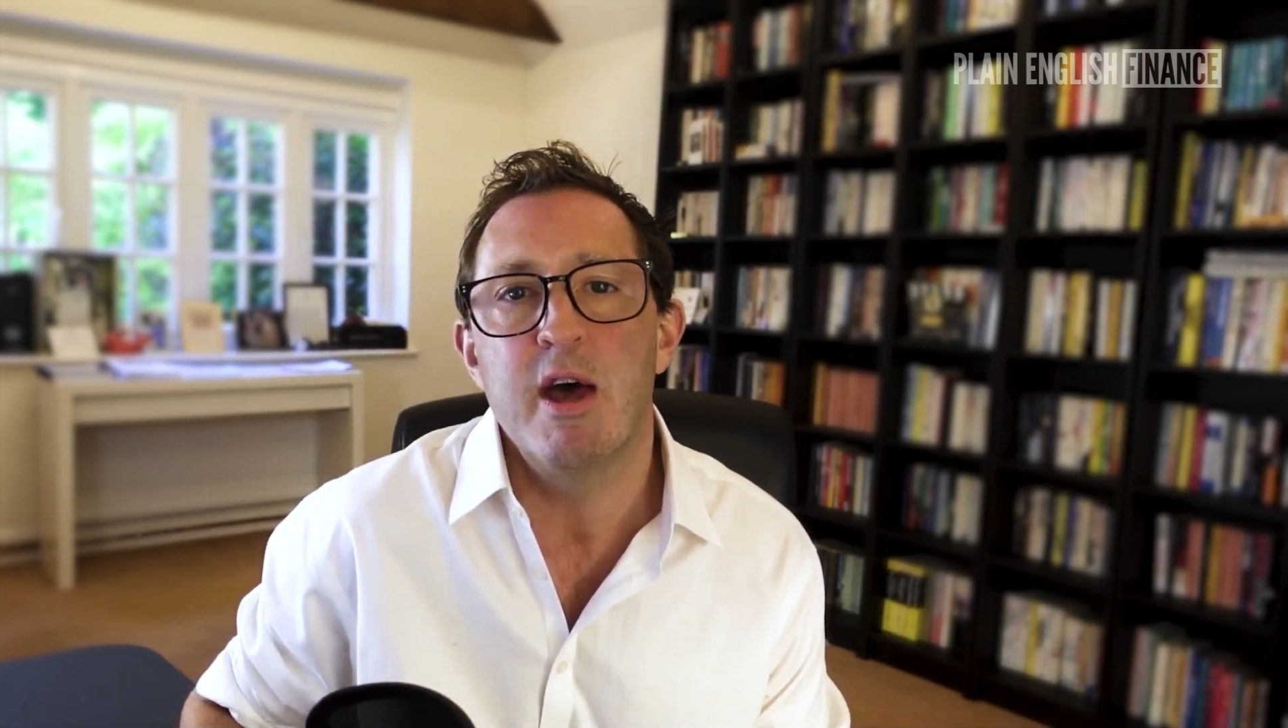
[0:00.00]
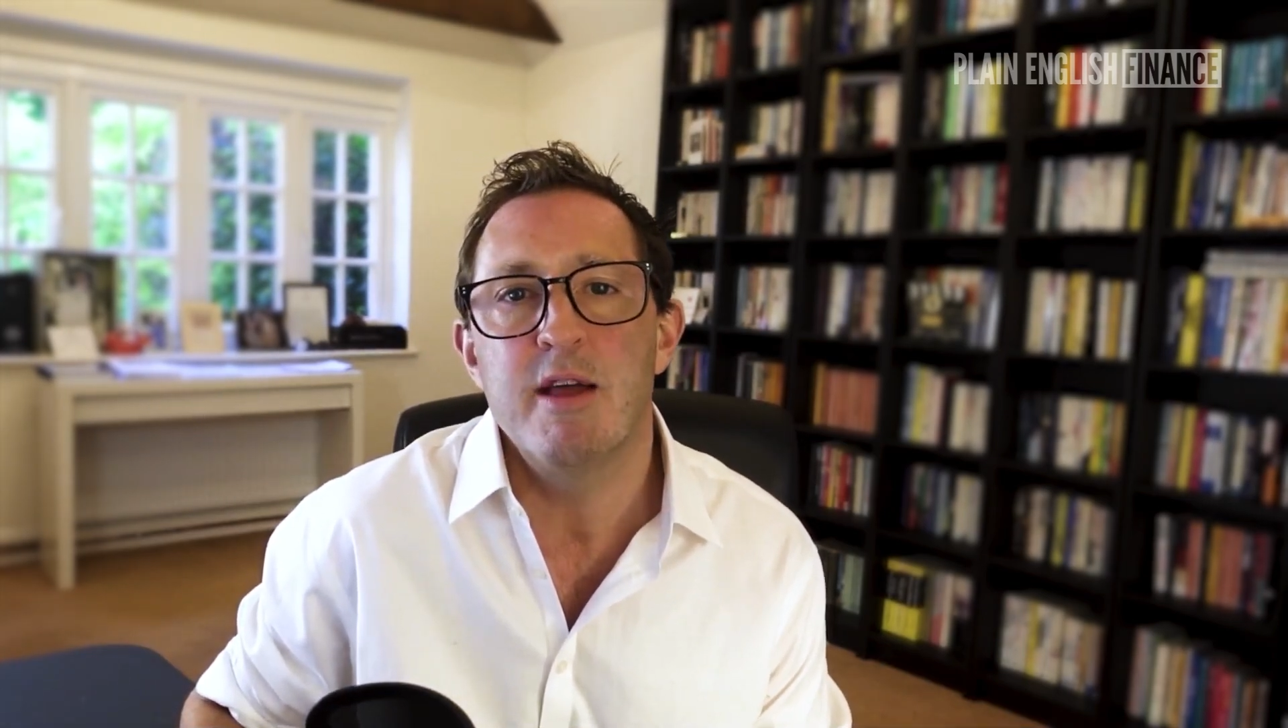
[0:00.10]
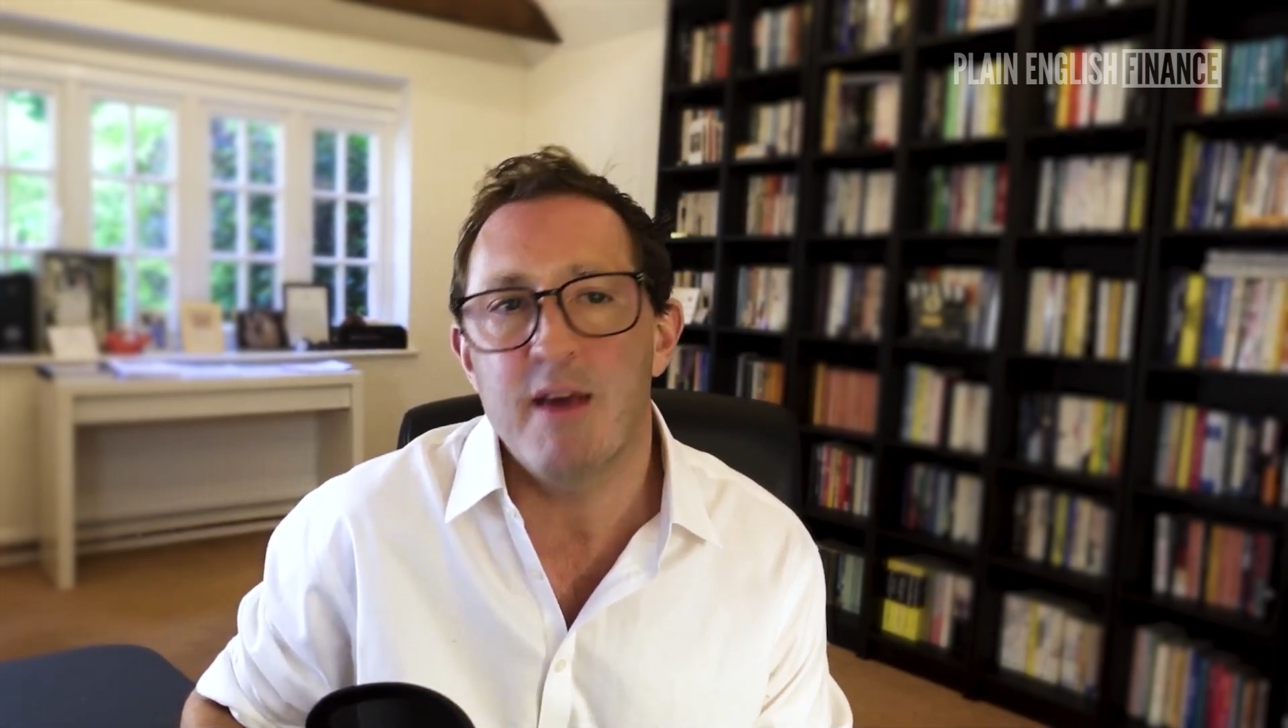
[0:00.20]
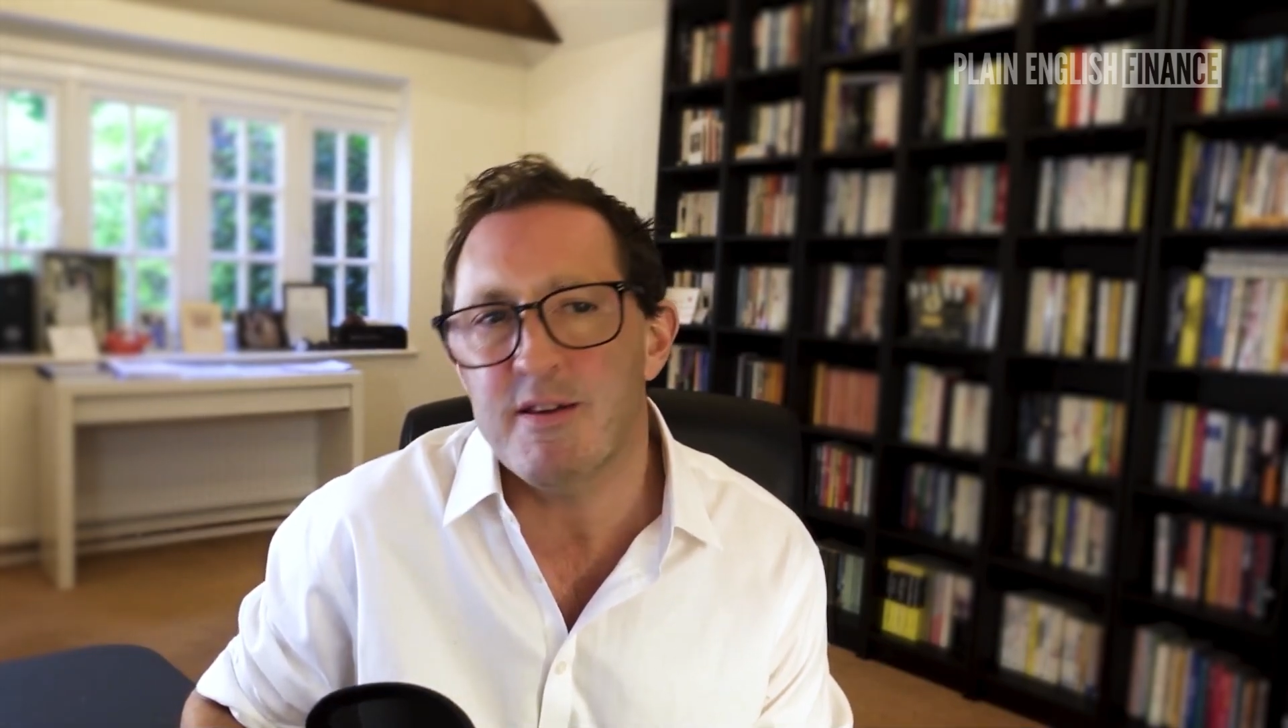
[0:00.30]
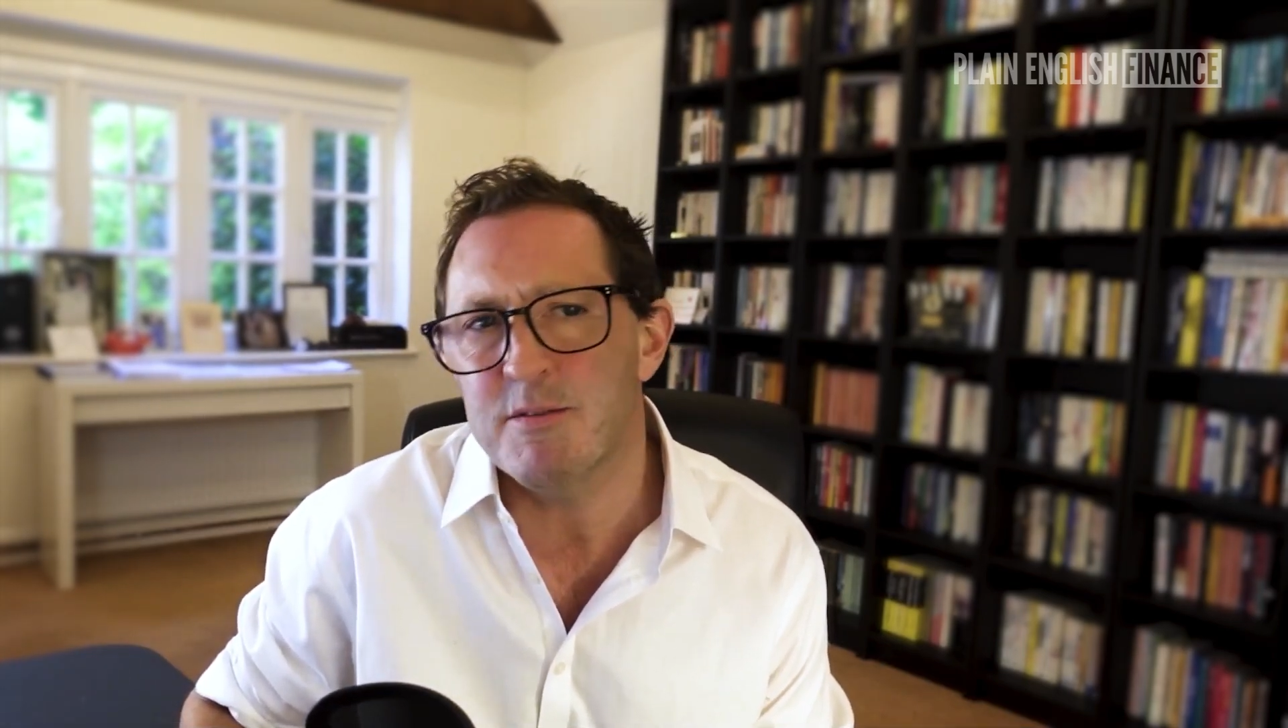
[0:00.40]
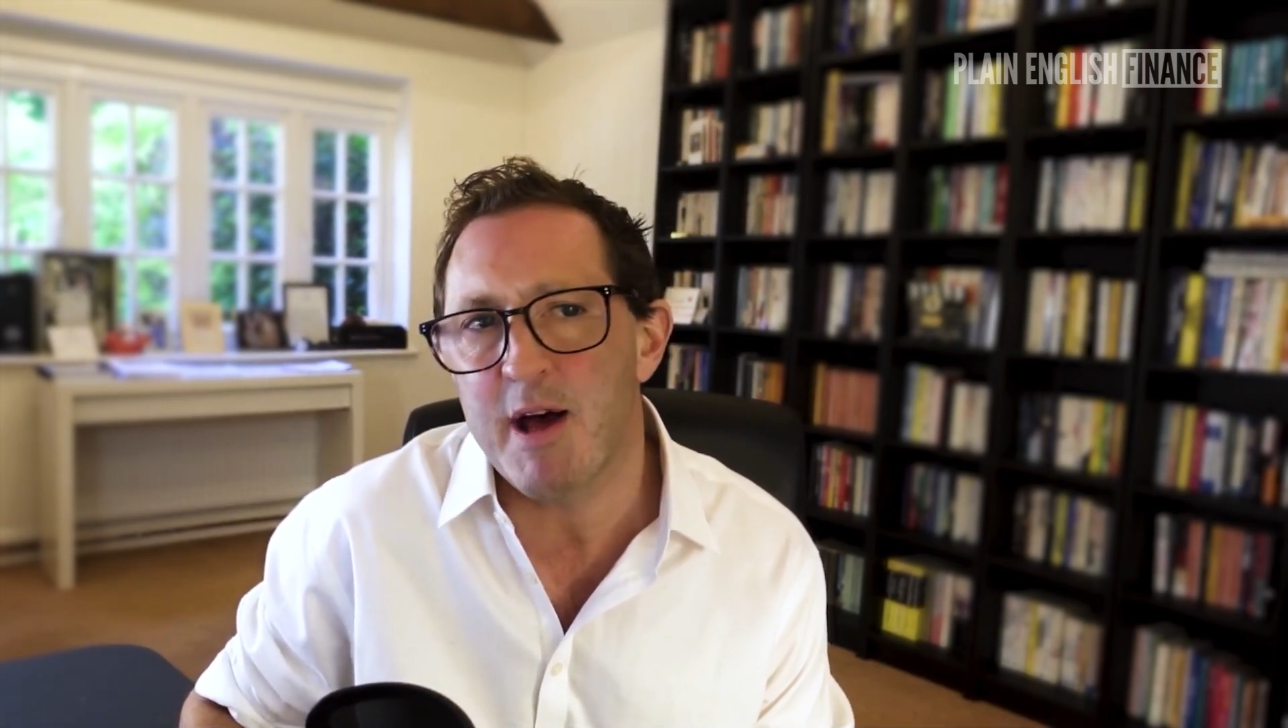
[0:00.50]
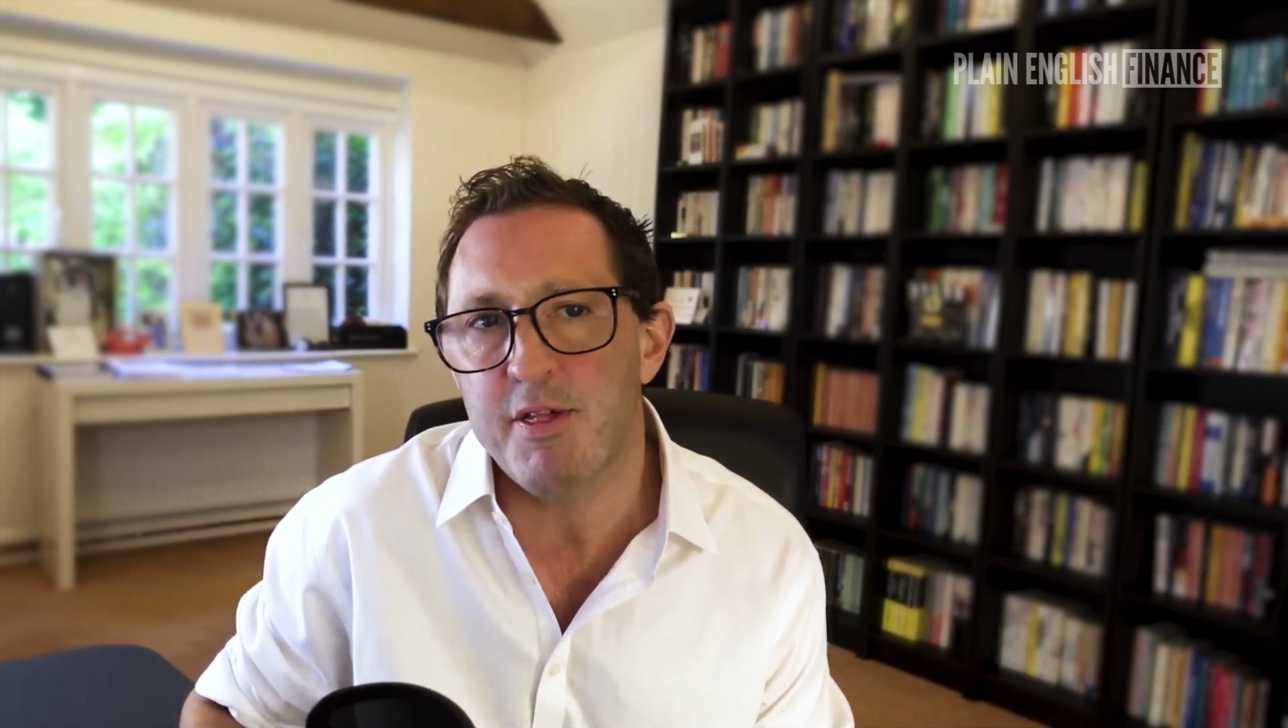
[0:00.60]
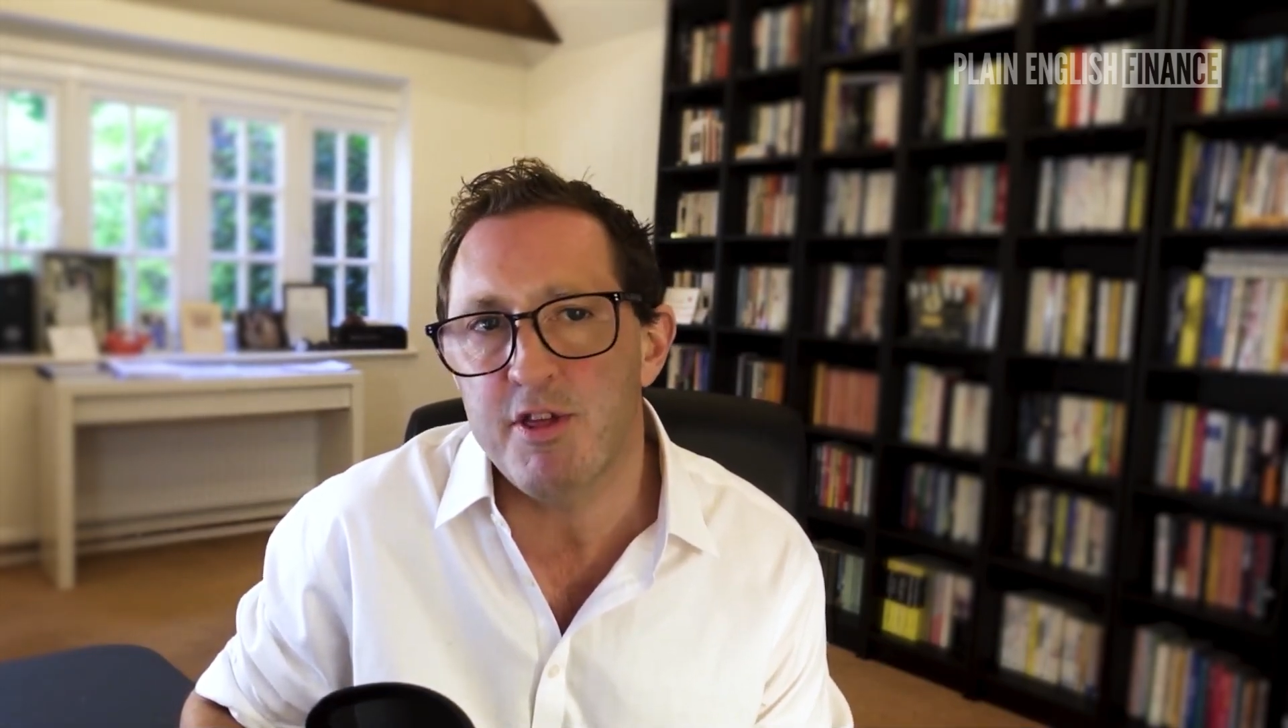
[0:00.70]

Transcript: takes about